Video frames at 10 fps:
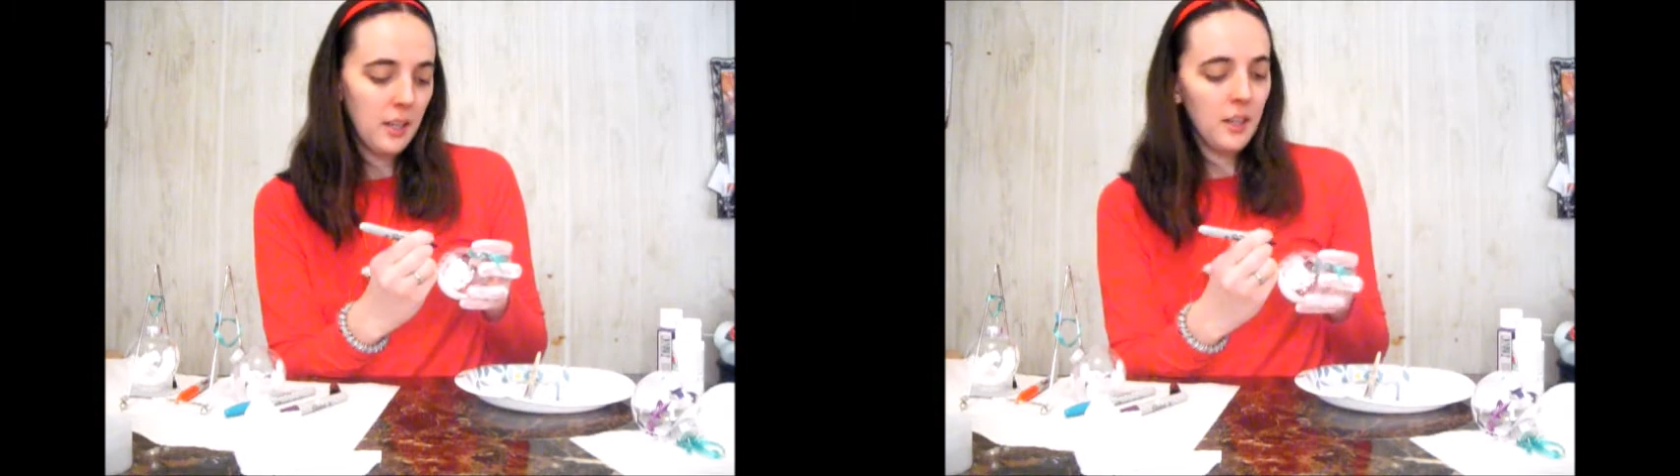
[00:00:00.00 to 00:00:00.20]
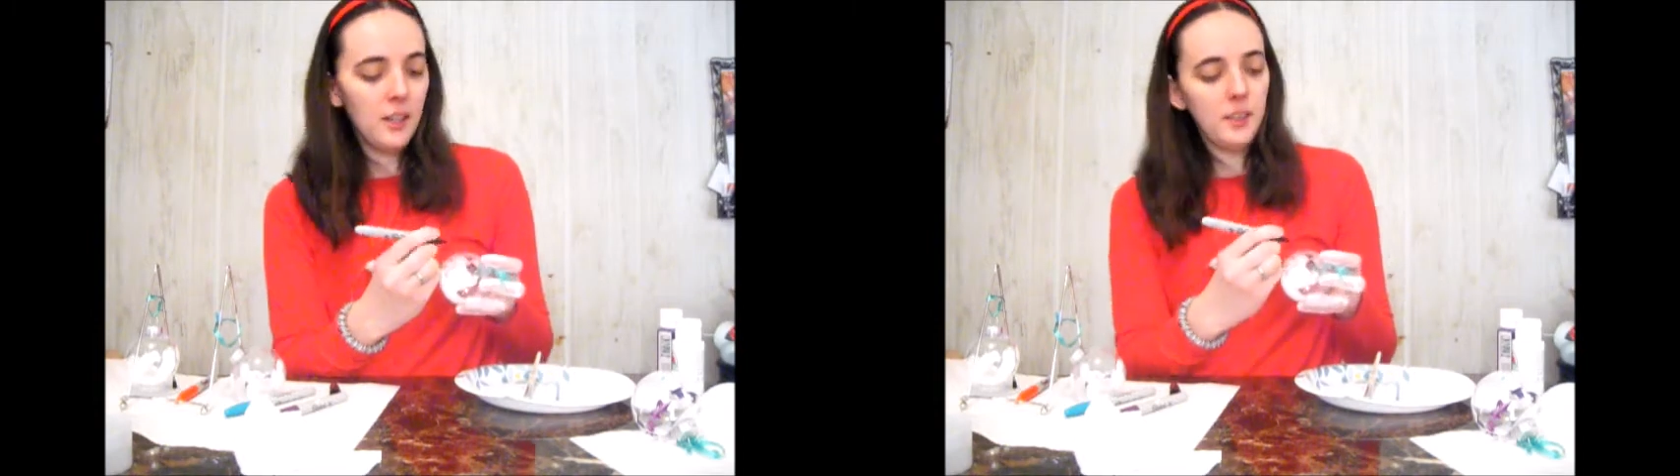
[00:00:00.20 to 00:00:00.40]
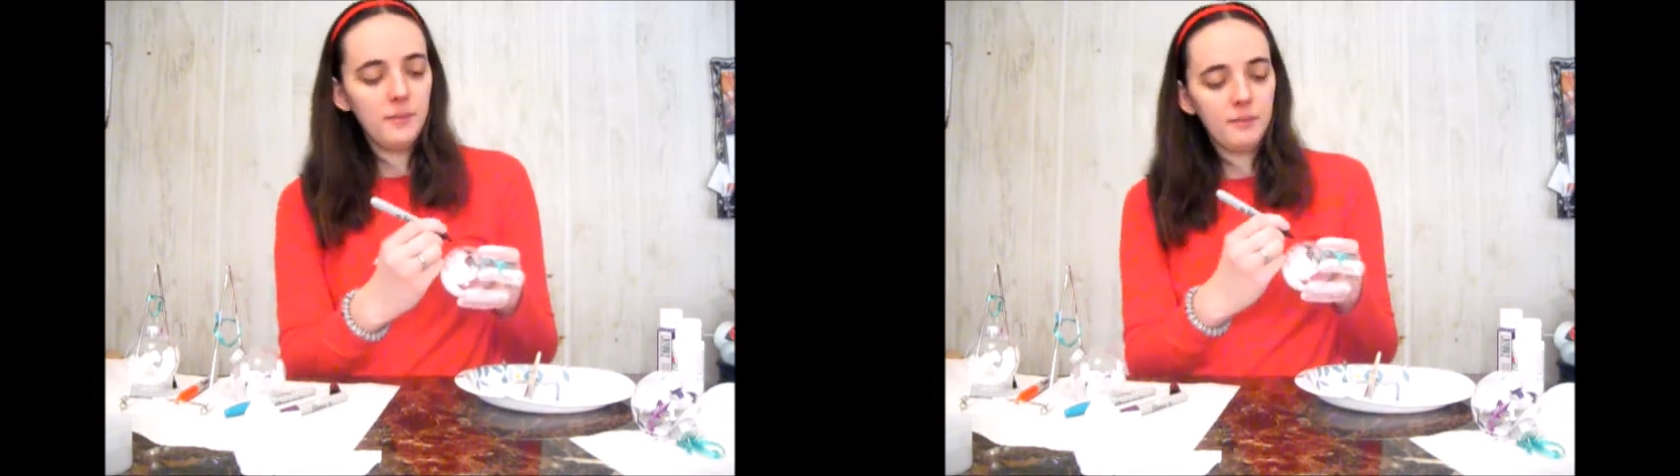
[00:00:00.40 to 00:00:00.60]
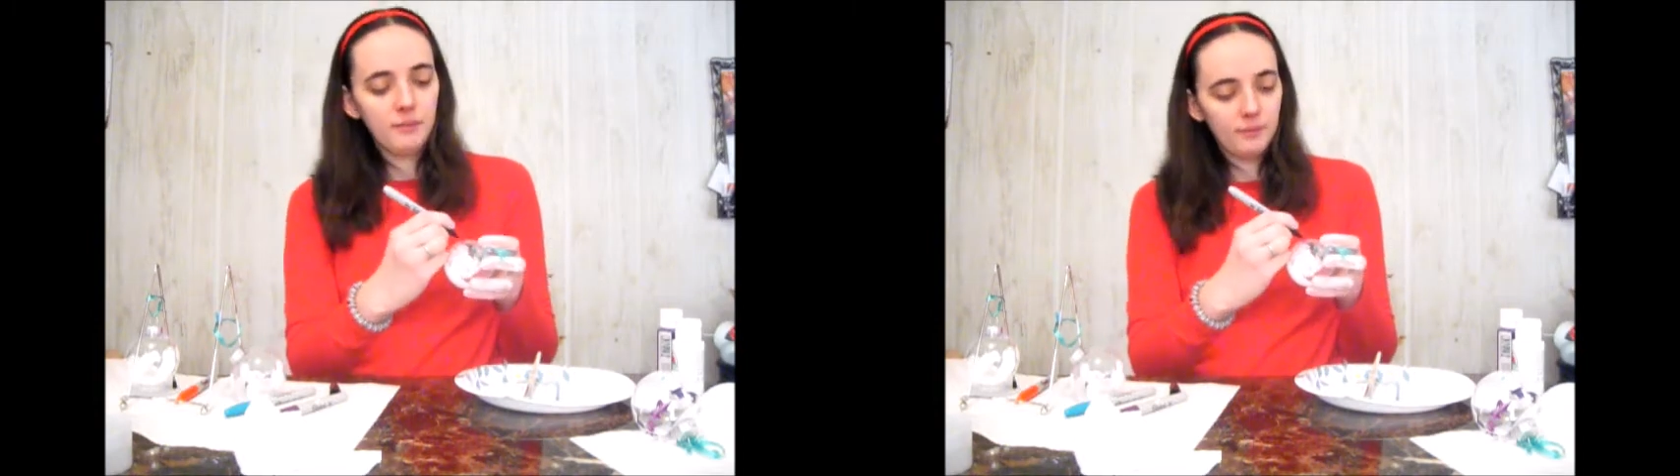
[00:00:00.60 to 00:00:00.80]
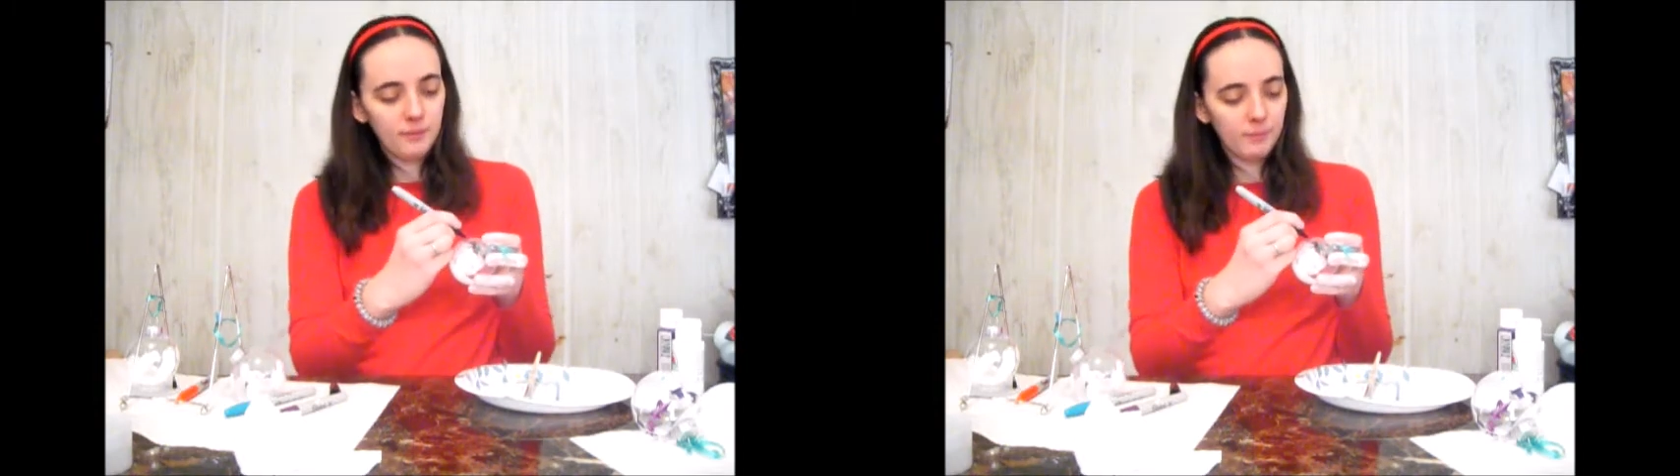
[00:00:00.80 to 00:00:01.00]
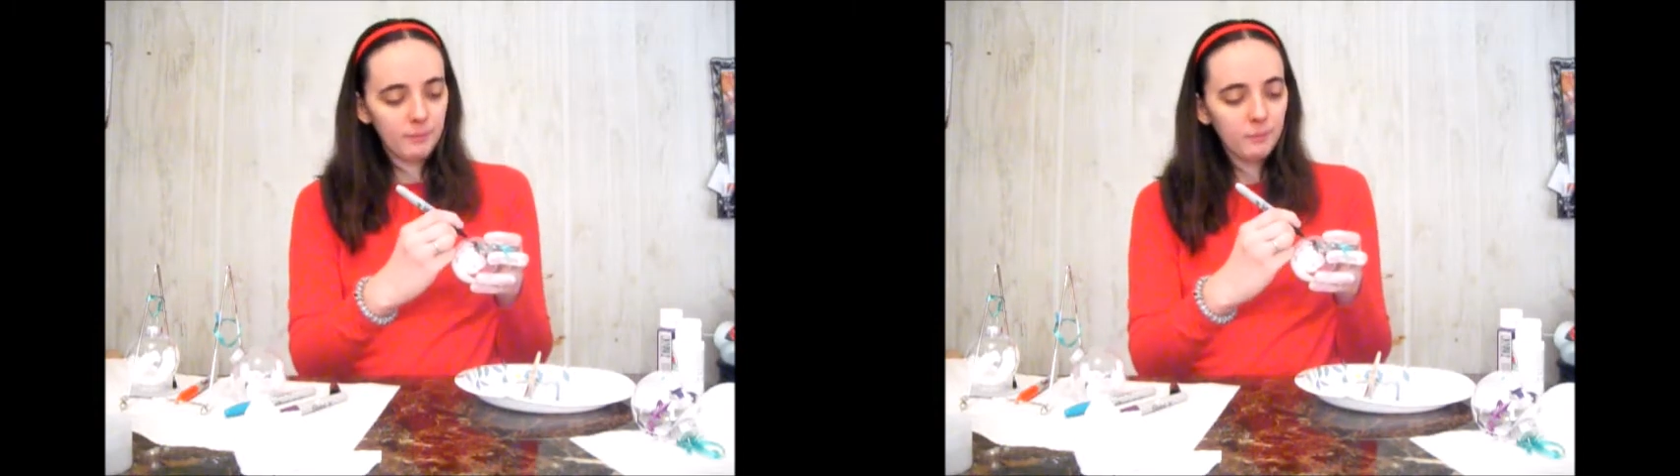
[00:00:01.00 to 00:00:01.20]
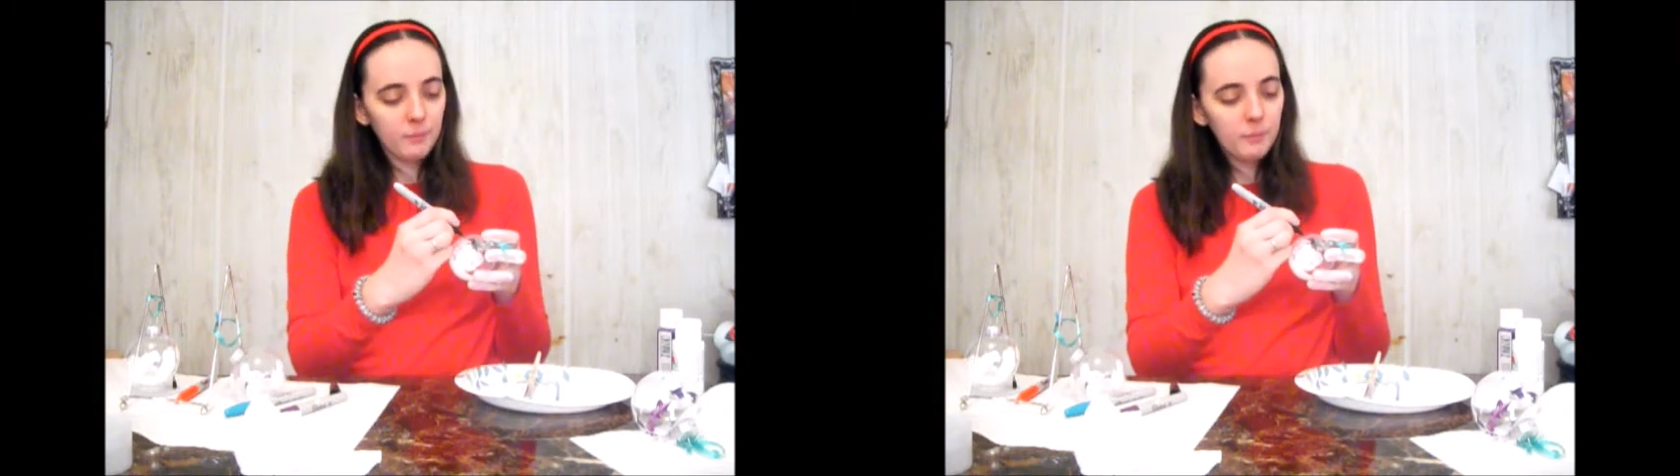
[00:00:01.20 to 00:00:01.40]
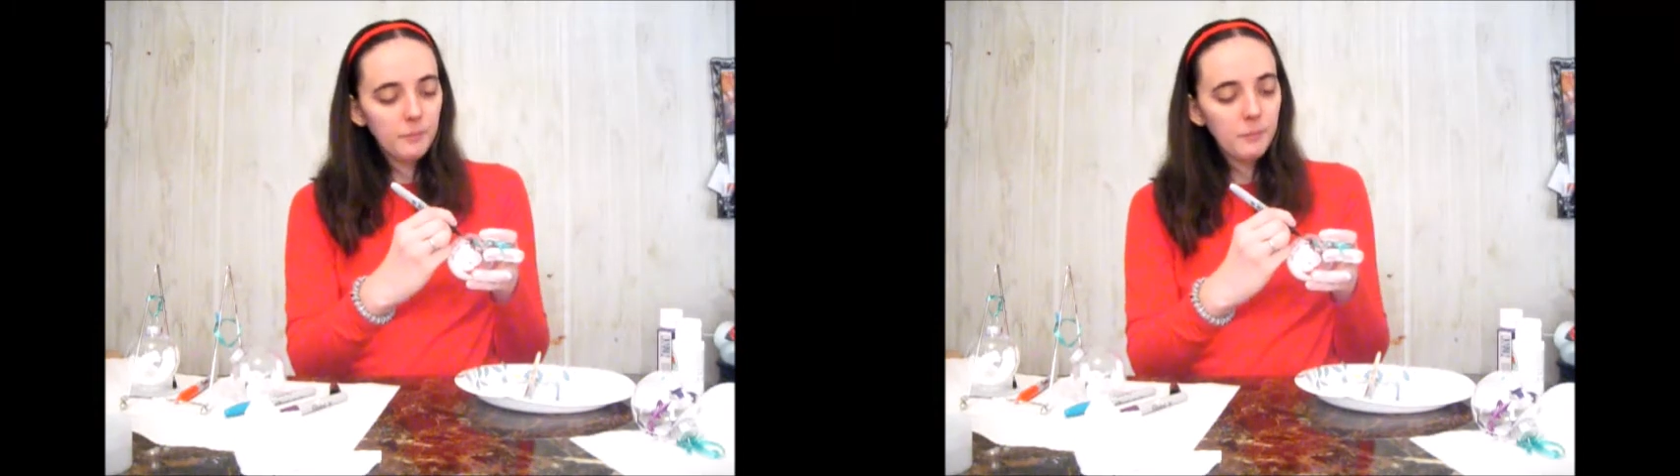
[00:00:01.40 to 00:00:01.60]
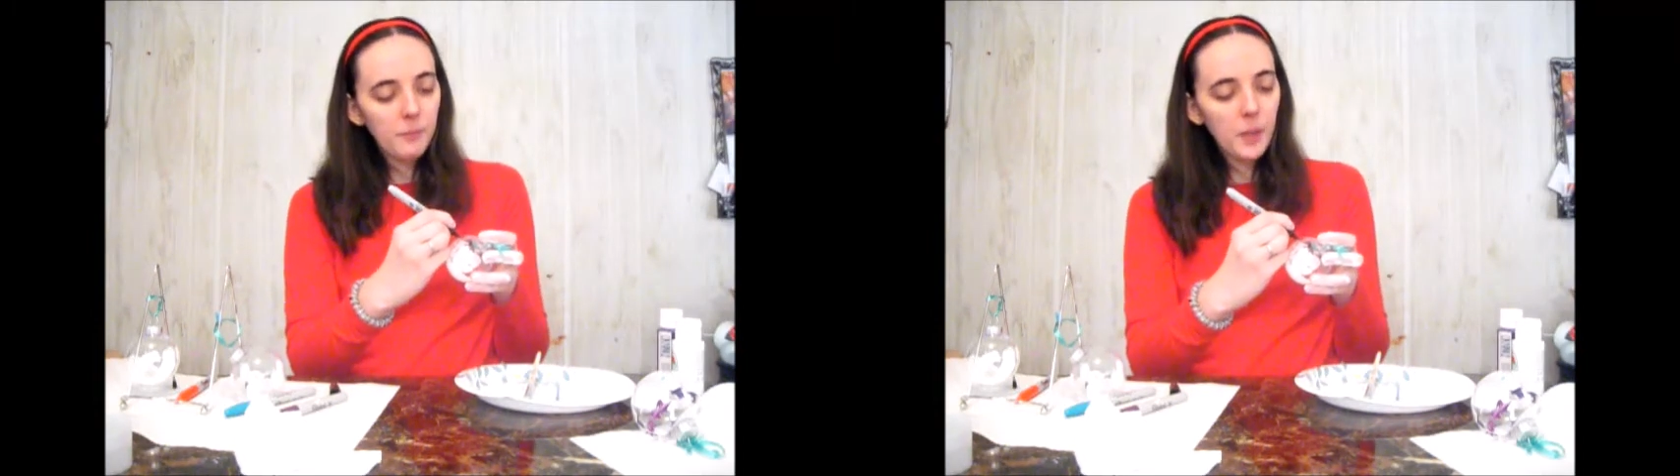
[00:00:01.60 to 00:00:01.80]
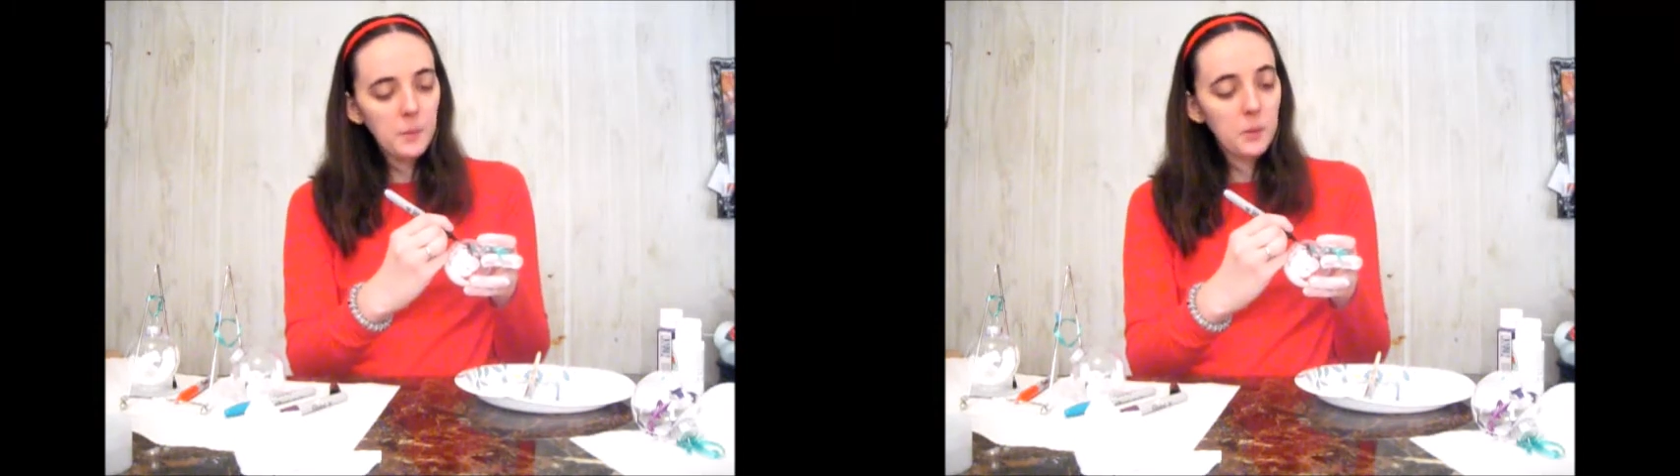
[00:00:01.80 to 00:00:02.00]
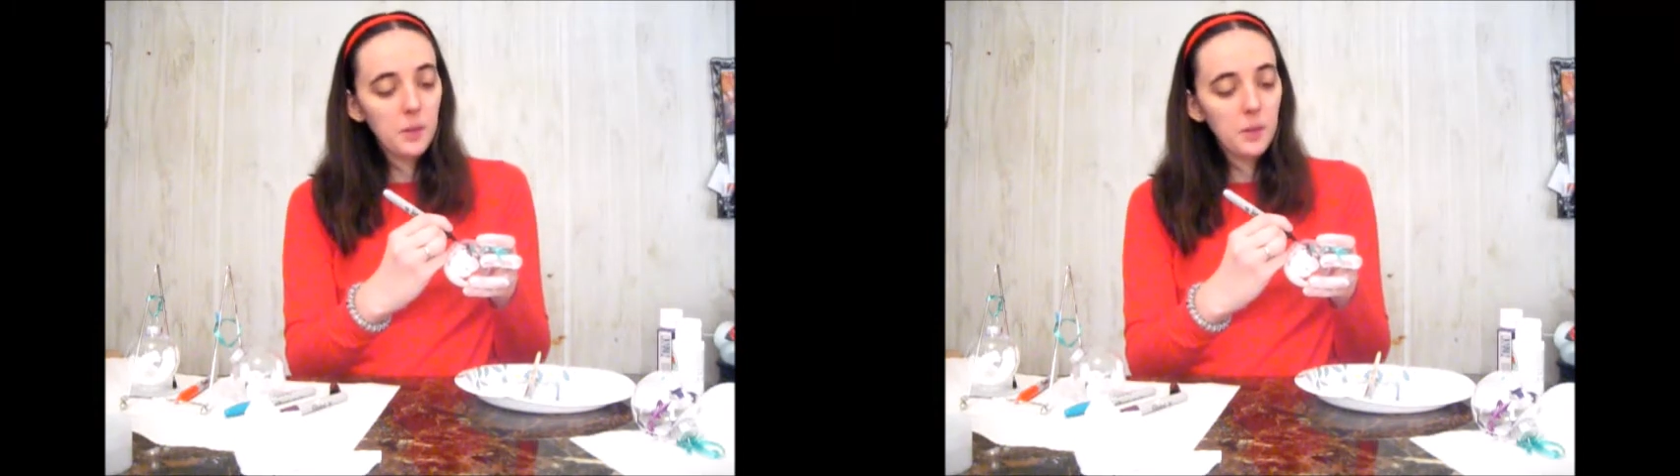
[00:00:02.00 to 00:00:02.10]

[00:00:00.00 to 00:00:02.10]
But